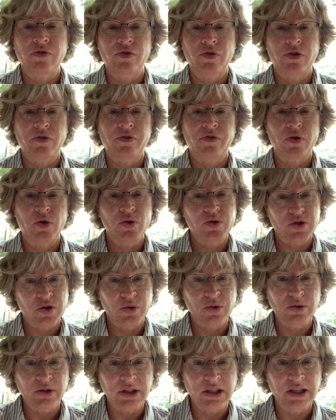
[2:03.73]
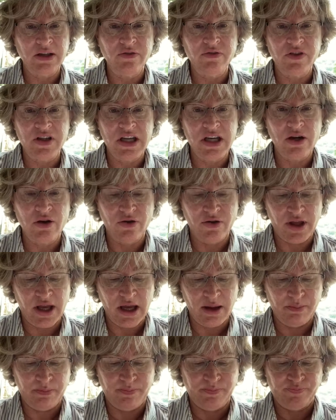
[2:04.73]
the folks who live near
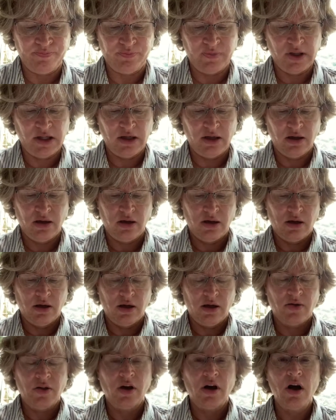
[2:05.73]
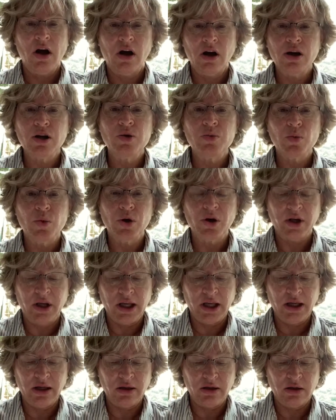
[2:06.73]
them. They're
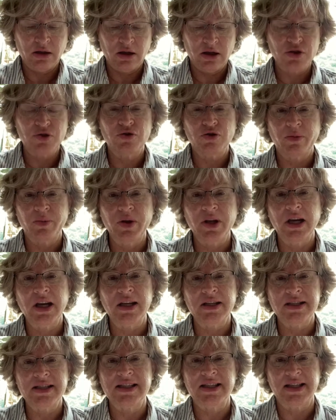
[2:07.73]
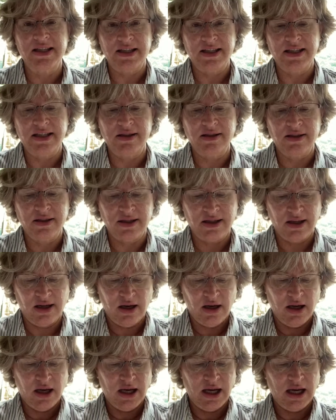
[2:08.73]
hardworking, contributing citizens,
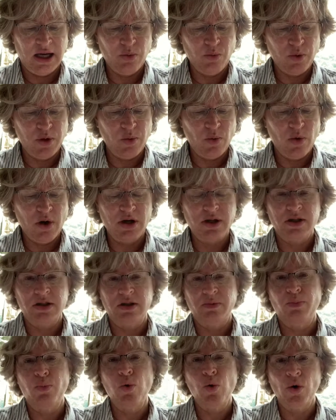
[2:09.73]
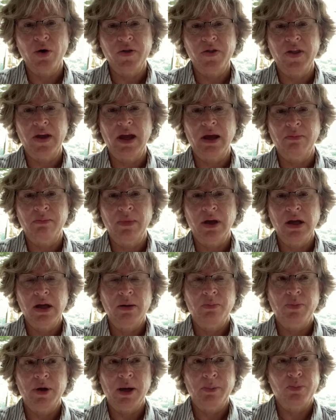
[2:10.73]
and we want to support them
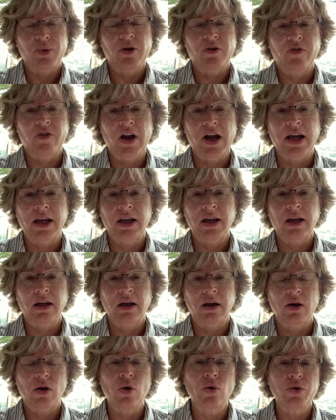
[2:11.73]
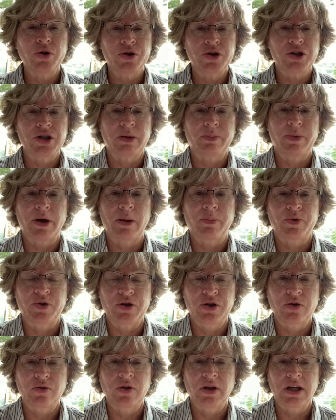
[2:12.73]
by providing ownership
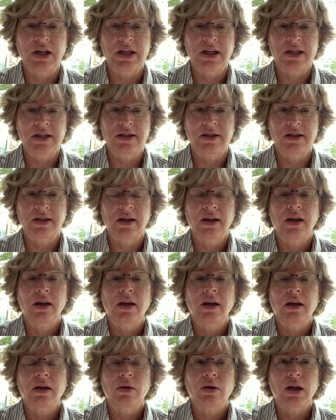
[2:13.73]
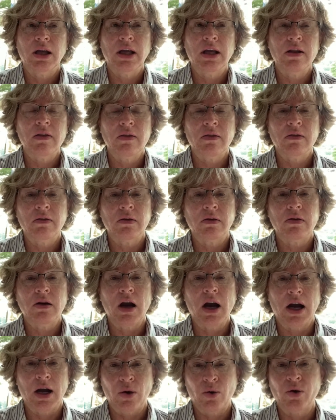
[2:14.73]
opportunities in our